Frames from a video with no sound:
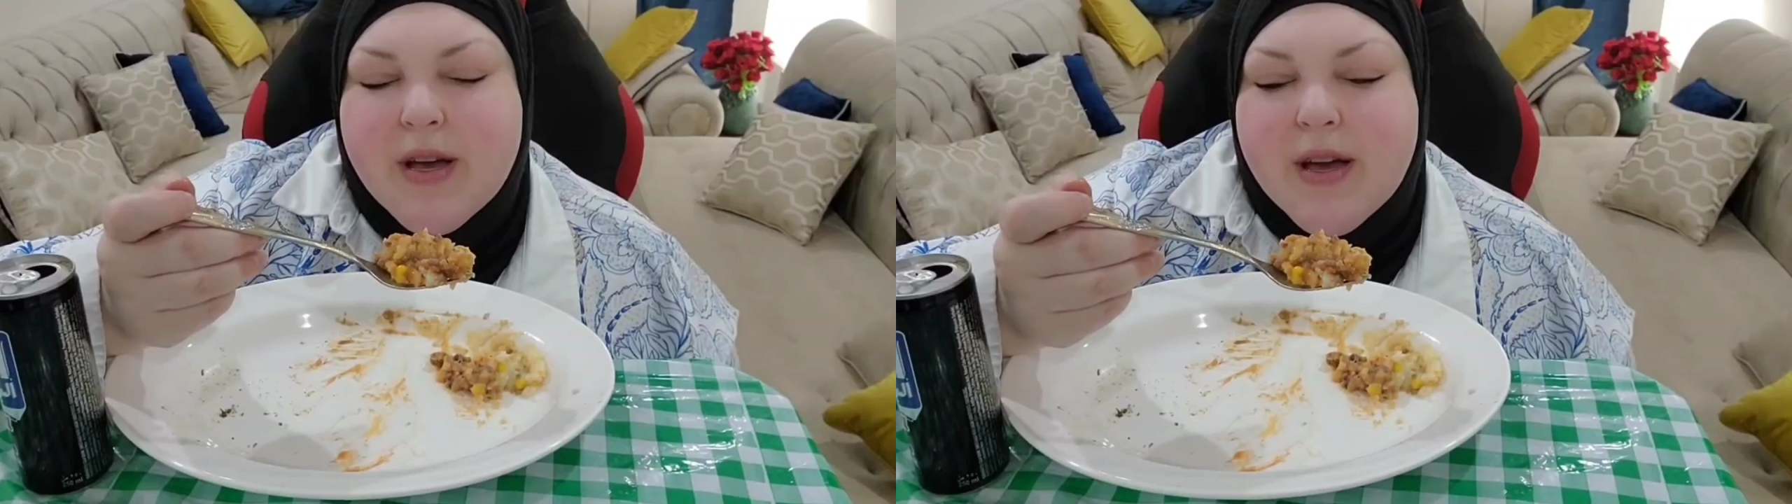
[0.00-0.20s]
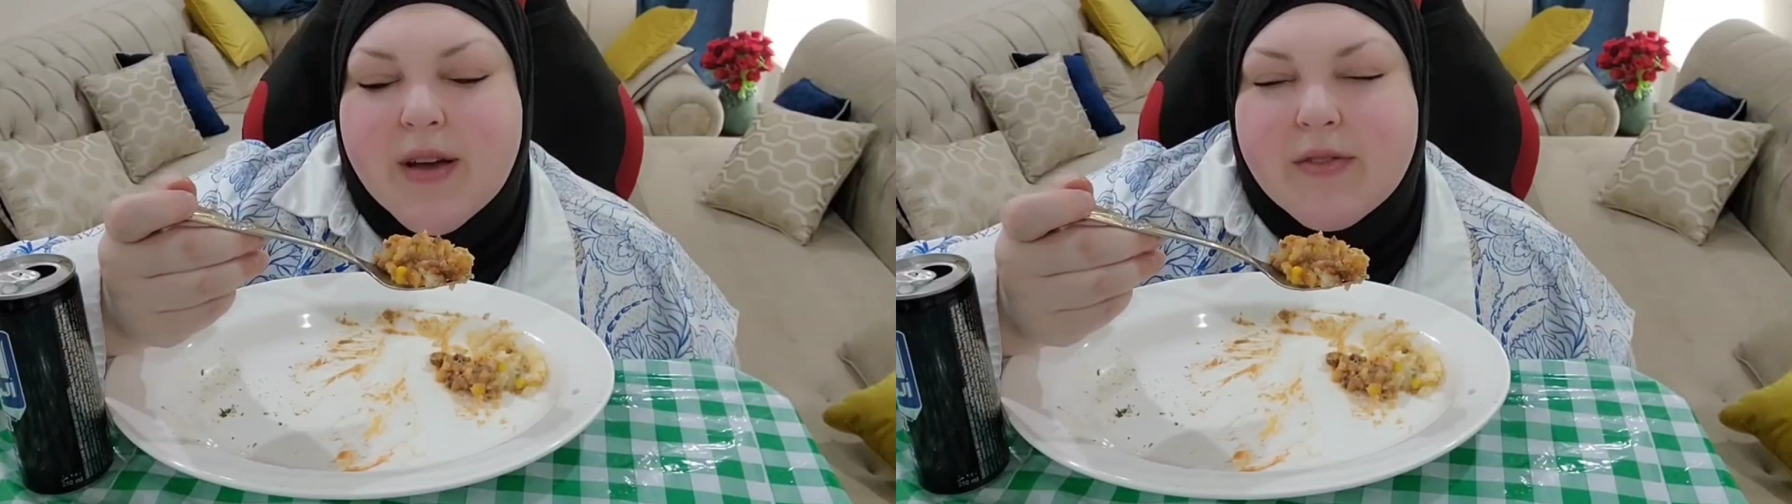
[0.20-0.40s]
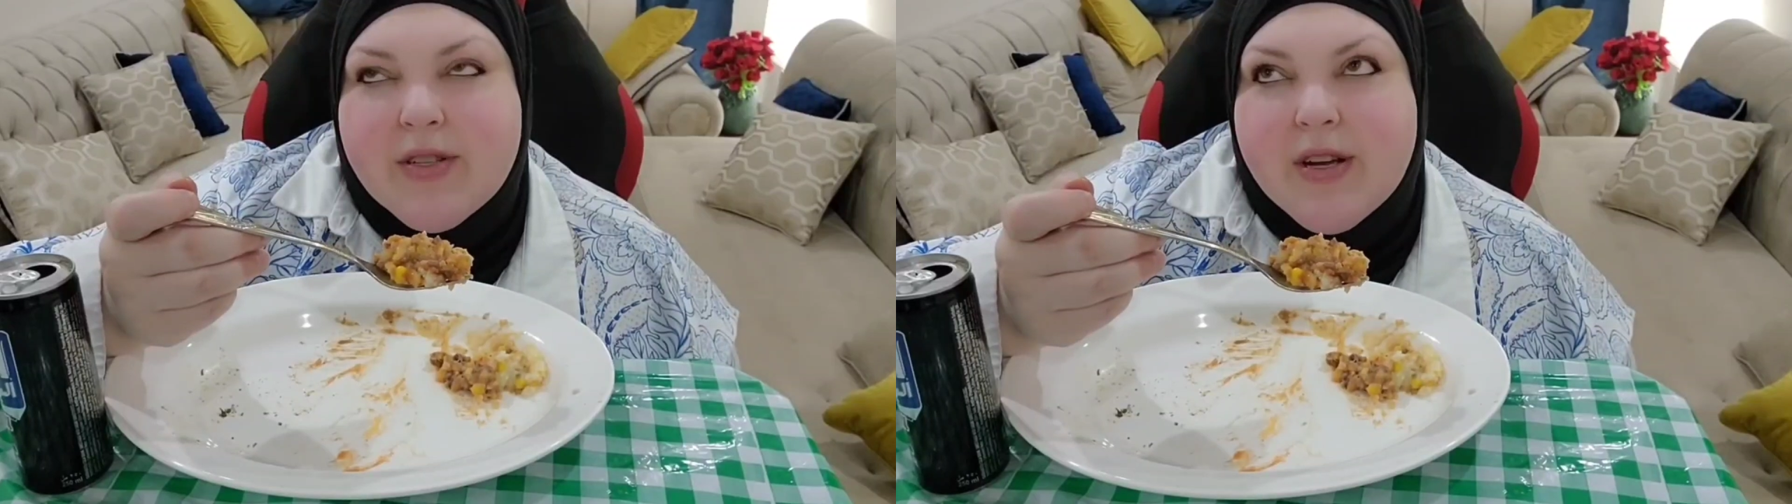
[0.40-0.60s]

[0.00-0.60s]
But yeah, every